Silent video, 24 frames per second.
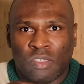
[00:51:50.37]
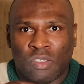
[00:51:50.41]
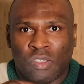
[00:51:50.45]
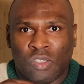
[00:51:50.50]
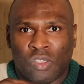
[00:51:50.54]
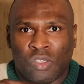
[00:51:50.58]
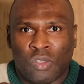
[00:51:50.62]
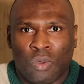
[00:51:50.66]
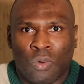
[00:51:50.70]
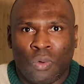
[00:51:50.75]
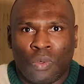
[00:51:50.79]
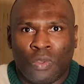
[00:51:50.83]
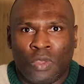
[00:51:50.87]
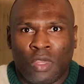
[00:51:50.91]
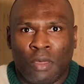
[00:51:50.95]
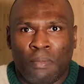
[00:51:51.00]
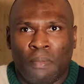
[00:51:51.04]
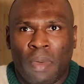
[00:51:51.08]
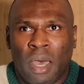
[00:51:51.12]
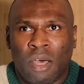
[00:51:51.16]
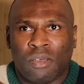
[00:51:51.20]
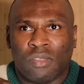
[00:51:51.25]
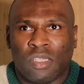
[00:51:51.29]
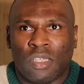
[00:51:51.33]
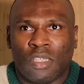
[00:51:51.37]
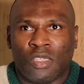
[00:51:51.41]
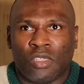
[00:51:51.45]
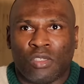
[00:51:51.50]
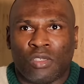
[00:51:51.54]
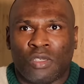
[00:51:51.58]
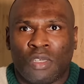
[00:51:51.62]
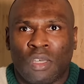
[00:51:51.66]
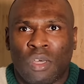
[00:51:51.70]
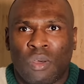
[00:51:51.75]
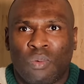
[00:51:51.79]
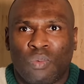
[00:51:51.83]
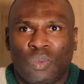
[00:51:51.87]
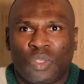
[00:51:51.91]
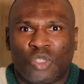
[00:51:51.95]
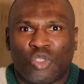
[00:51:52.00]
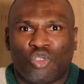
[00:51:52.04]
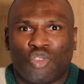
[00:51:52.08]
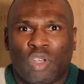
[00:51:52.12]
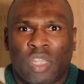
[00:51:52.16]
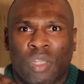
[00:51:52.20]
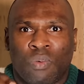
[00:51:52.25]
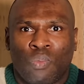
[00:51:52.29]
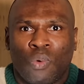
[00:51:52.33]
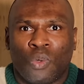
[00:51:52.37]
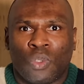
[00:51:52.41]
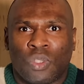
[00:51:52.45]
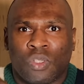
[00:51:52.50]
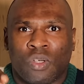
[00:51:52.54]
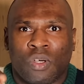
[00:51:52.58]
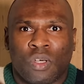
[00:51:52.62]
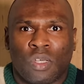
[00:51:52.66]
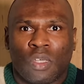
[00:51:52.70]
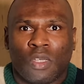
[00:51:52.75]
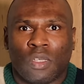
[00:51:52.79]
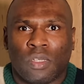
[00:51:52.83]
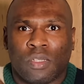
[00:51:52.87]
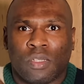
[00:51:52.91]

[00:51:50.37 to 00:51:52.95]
So the mouses was treading water.